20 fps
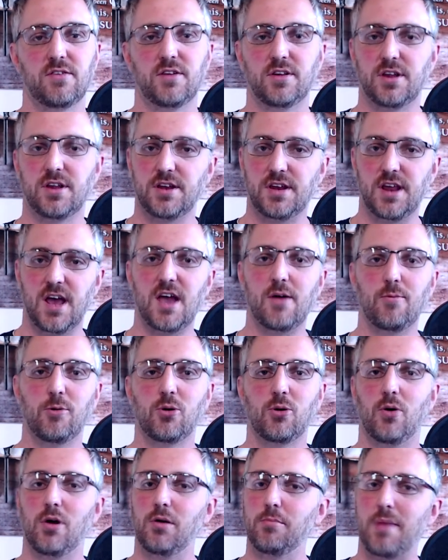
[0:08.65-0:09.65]
And today we're
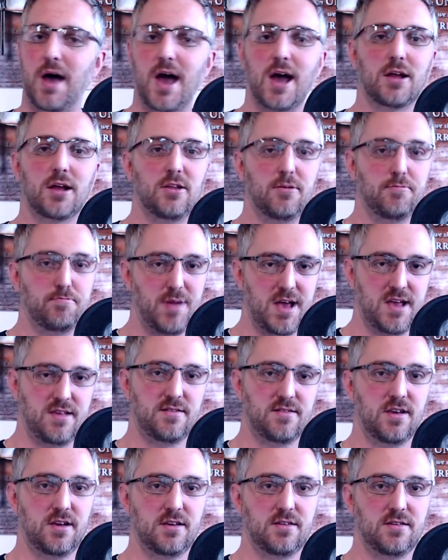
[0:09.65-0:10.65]
going back to
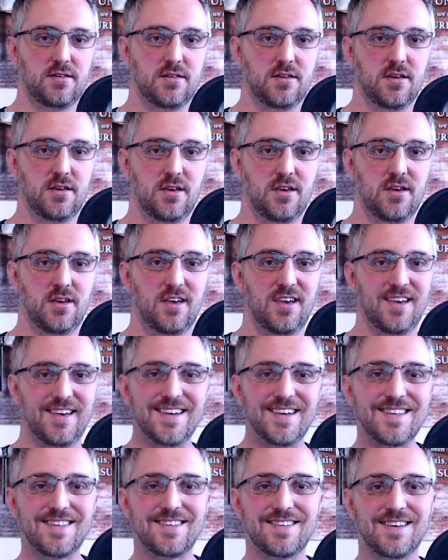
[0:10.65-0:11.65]
basics,
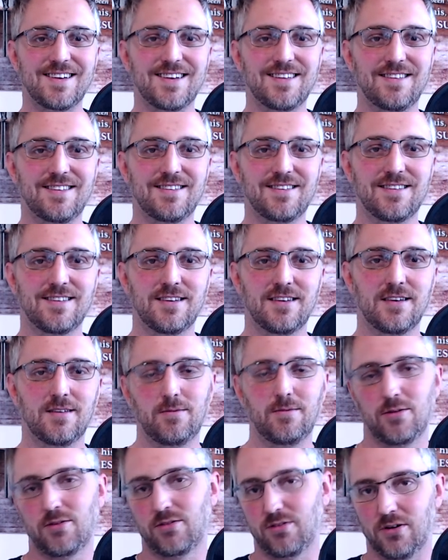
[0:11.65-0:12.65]
incense,
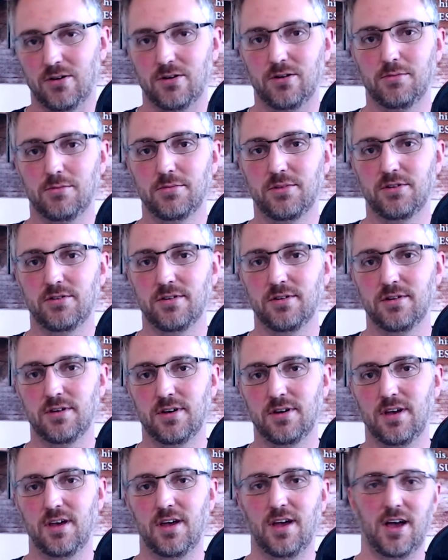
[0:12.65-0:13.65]
psalms,
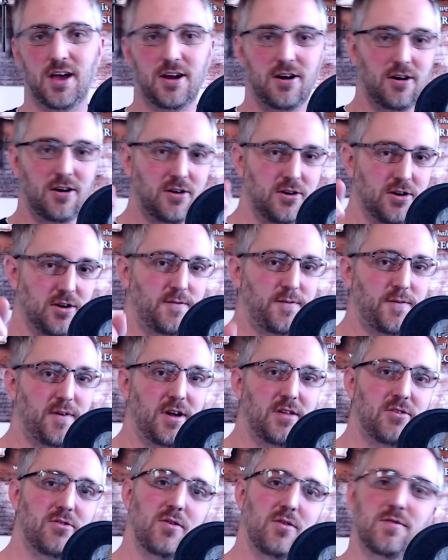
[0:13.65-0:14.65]
and our good
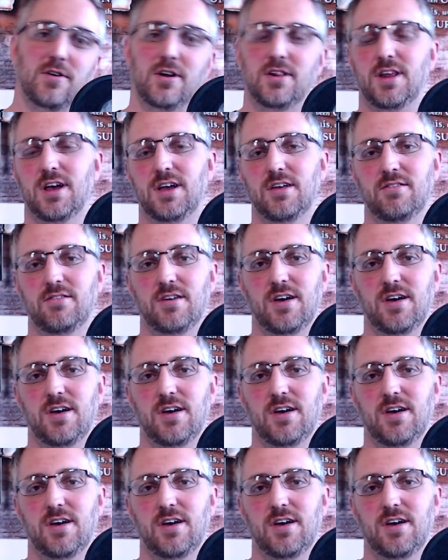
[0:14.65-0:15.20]
friends over at Legacy